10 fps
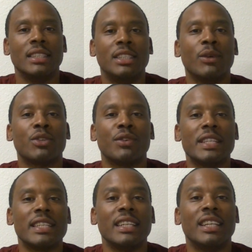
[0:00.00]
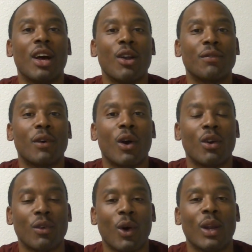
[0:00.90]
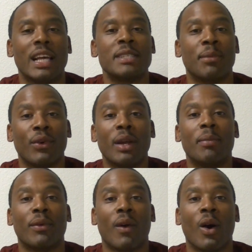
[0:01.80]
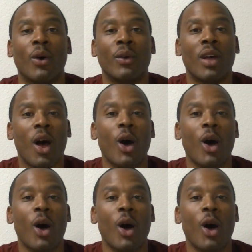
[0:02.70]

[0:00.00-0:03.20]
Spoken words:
She was recently known for her role as Marie Barone